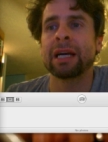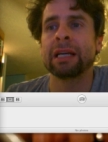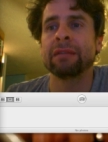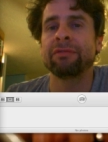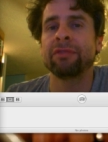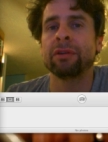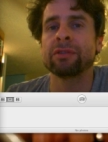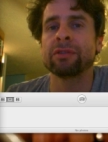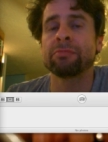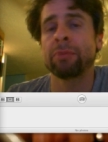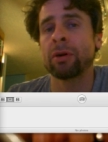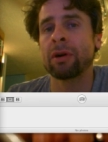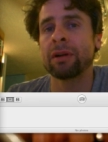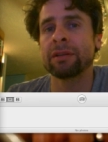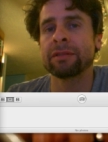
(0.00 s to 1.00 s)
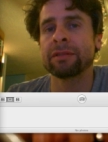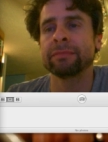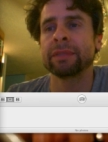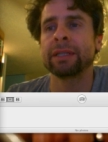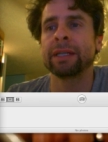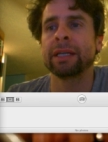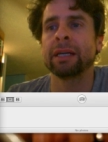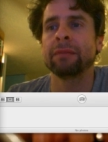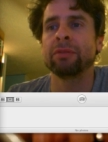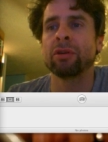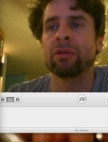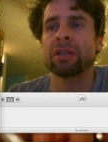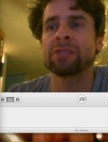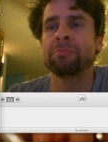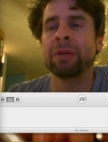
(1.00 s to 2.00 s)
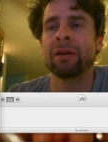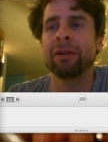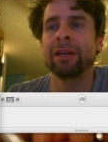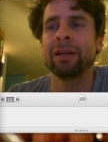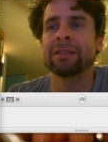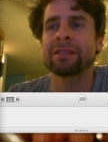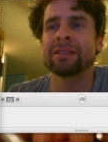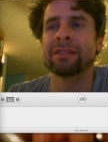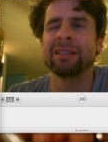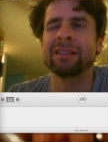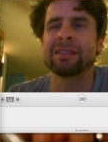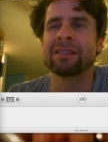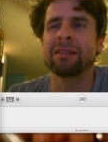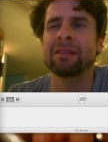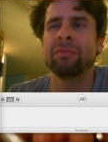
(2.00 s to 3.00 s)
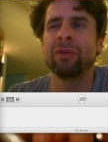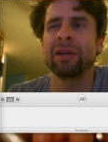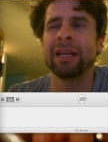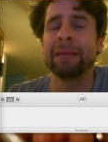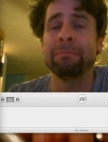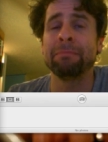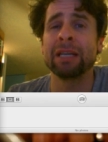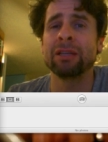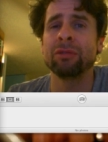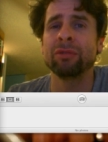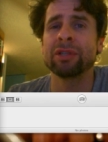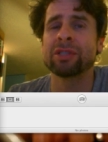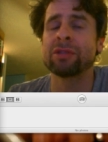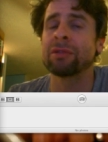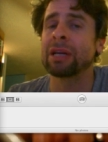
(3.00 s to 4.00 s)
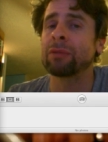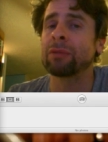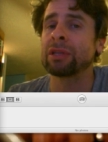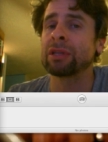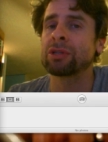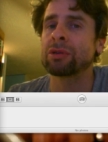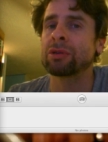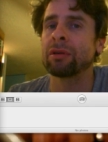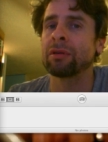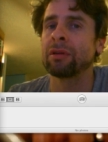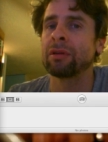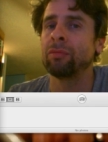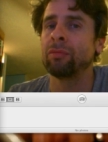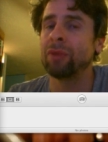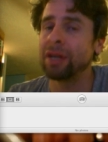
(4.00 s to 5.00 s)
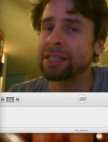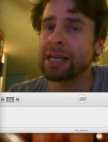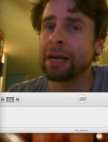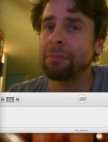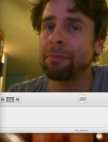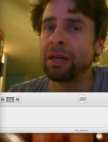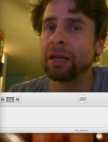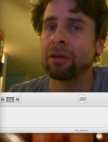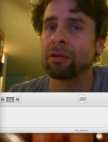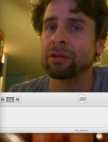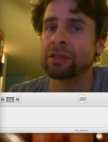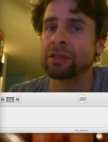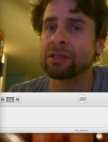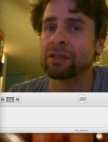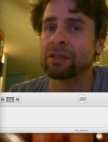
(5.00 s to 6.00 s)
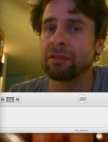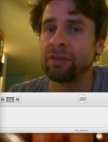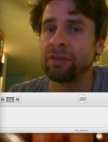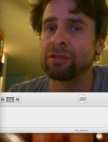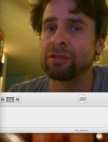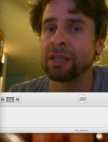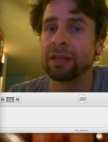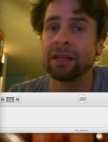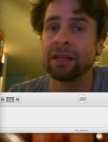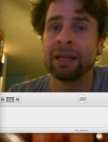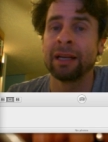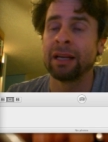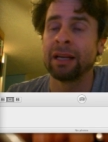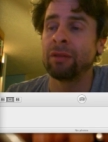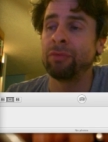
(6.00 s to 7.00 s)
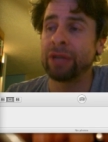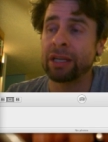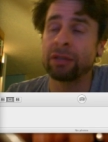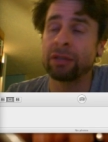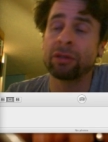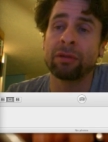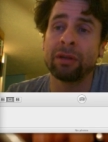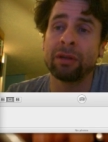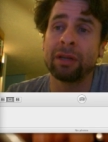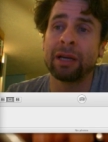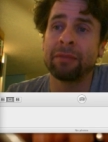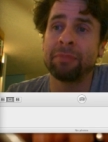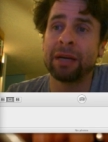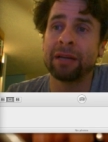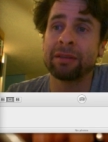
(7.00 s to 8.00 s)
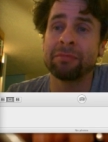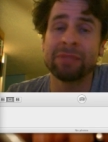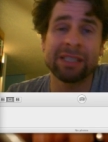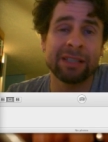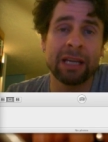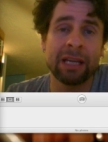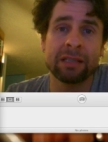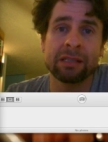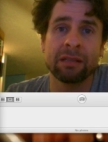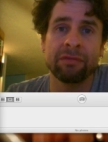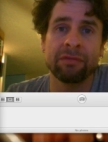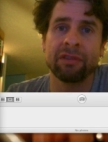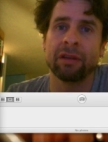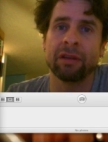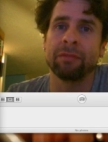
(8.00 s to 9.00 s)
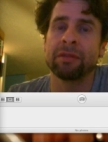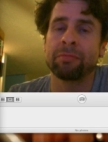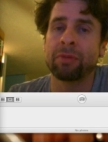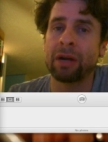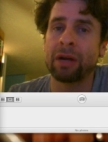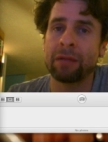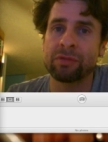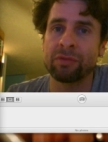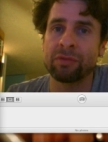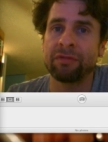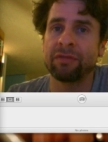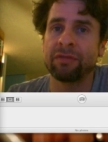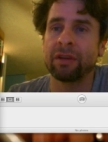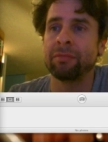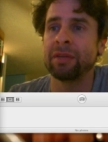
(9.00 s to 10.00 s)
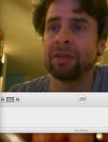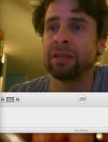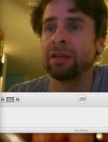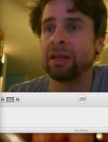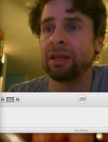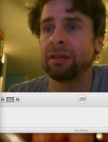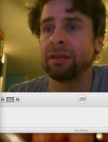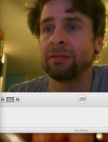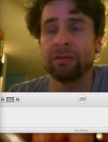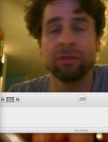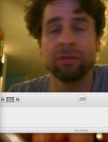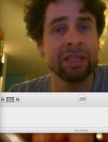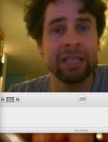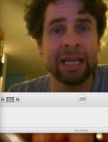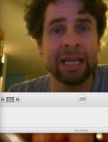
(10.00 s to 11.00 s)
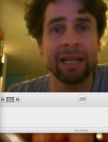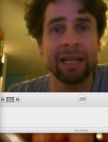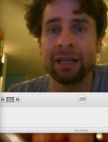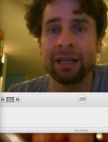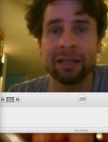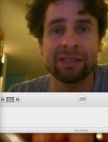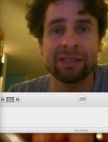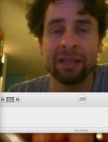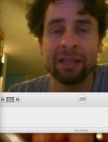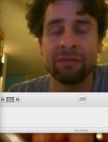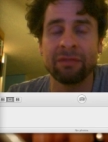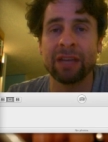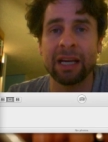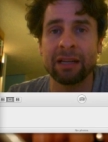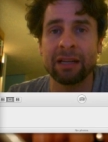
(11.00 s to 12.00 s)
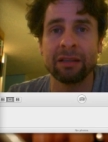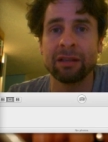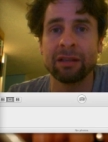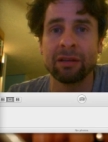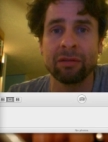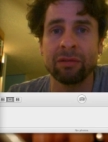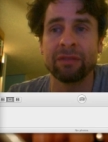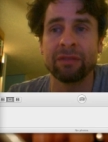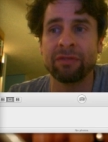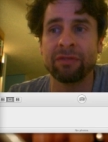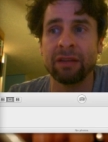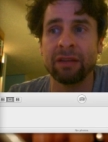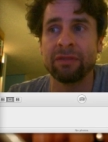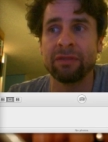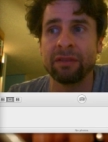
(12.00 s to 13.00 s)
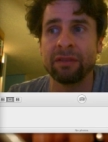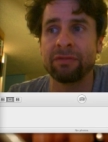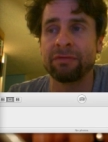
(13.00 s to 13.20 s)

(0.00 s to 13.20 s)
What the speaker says: of falls apart. Your experience is somewhat ambiguous. You're not really sure what is happening, or it's confusing. We can learn a lot about the mistakes in a film and the problems with the film, and look at the editing and see if that, if